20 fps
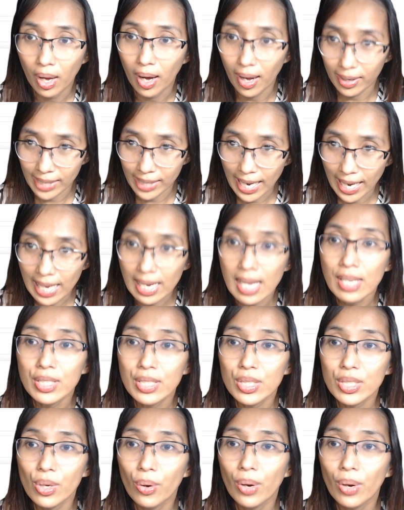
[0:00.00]
All right.
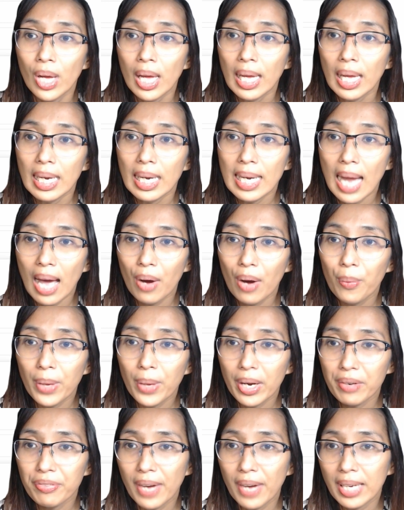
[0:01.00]
So now
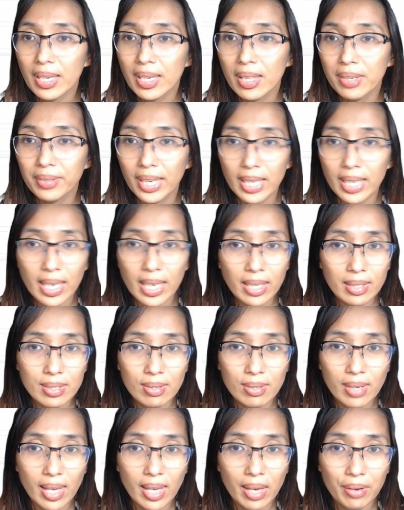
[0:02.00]
we are finally ready
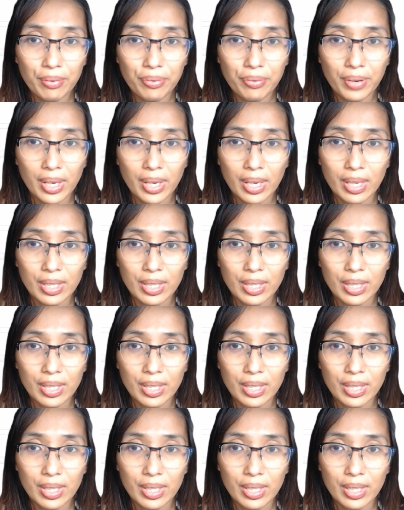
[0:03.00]
to give